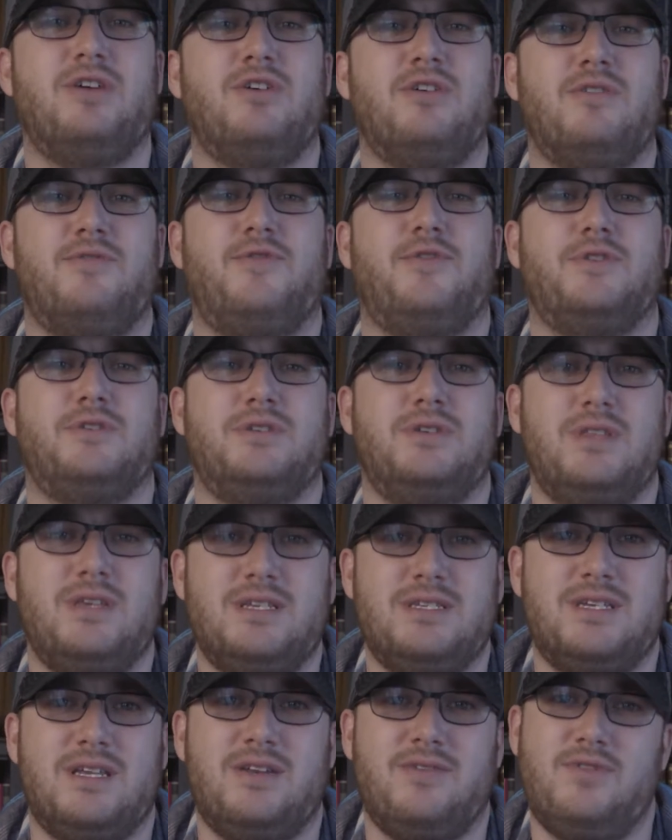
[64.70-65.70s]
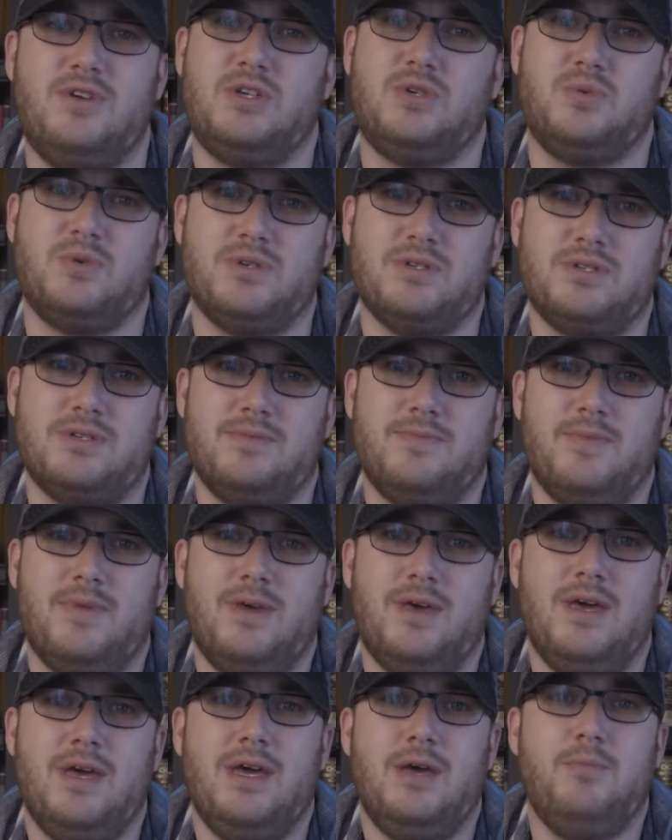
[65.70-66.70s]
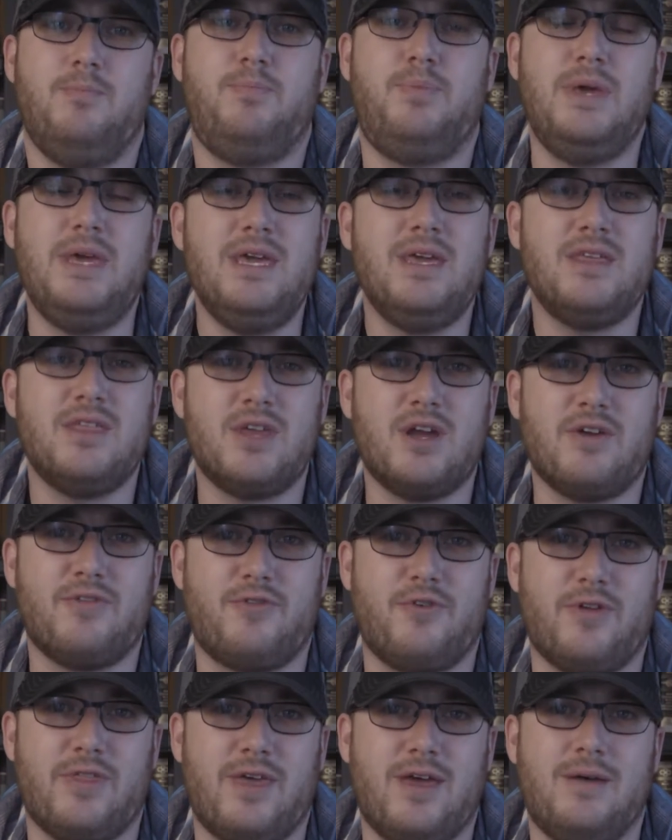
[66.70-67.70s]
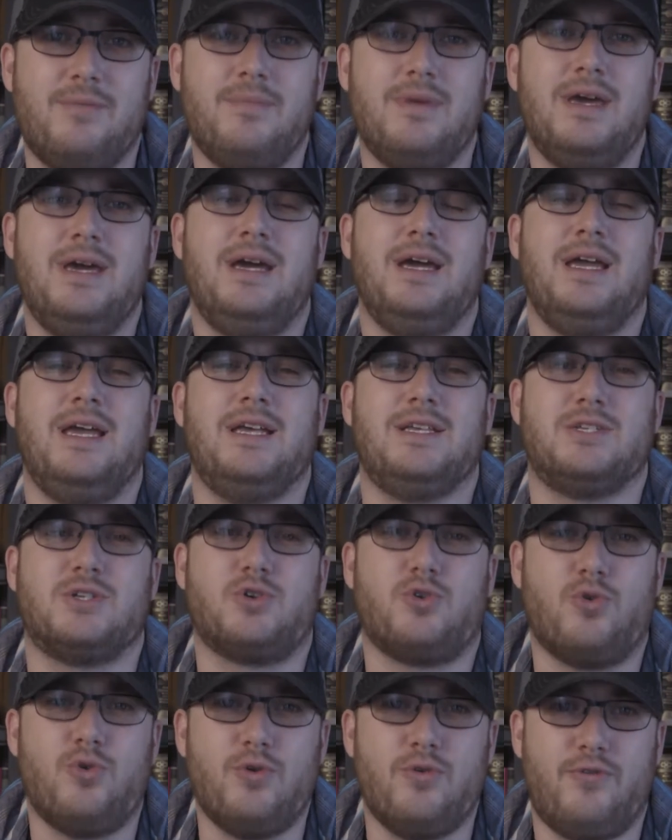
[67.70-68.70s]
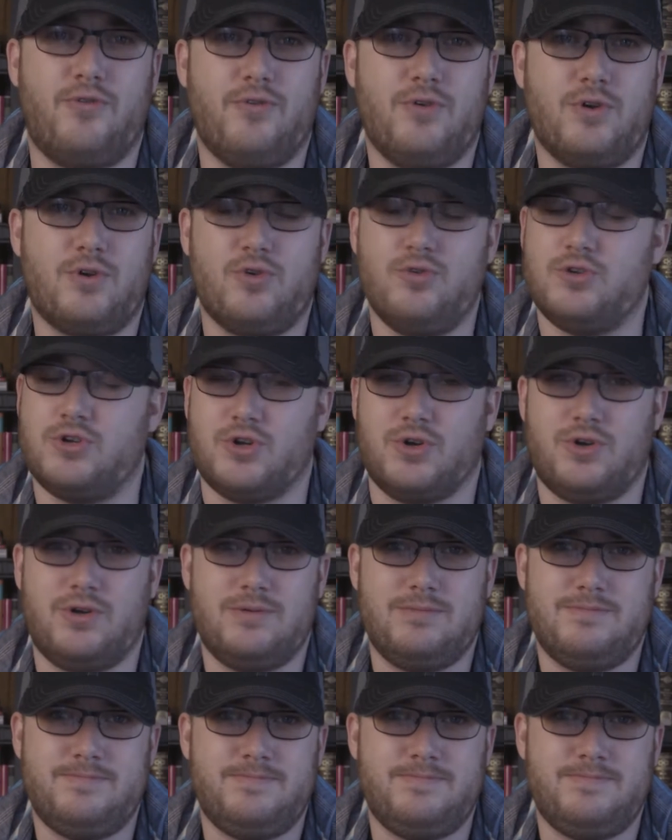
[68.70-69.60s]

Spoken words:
hurtful to these individuals. Being there for them is crucial.